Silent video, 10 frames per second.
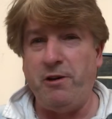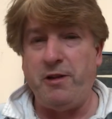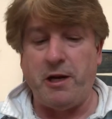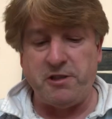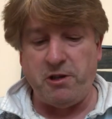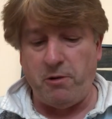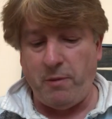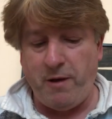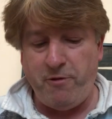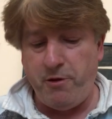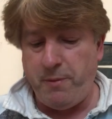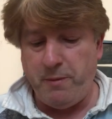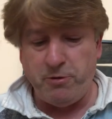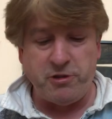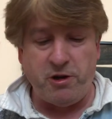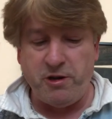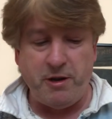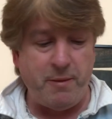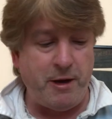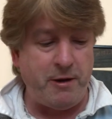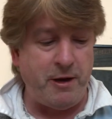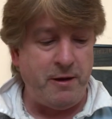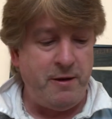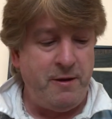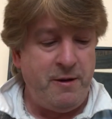heard that song, but I've heard people talking about it.